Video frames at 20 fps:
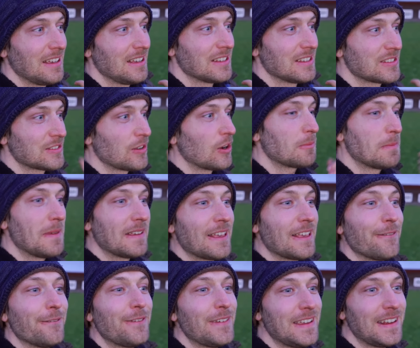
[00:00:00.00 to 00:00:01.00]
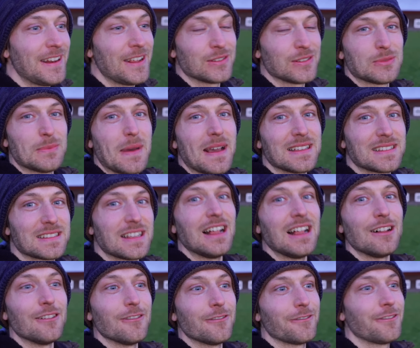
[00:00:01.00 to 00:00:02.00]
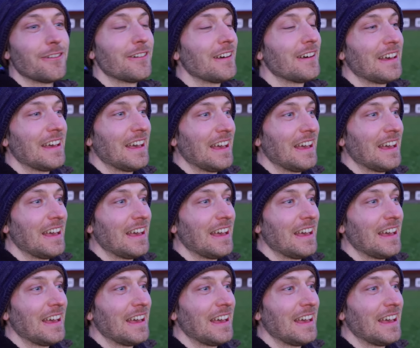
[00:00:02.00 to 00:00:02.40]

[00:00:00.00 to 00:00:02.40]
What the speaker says: start making videos myself.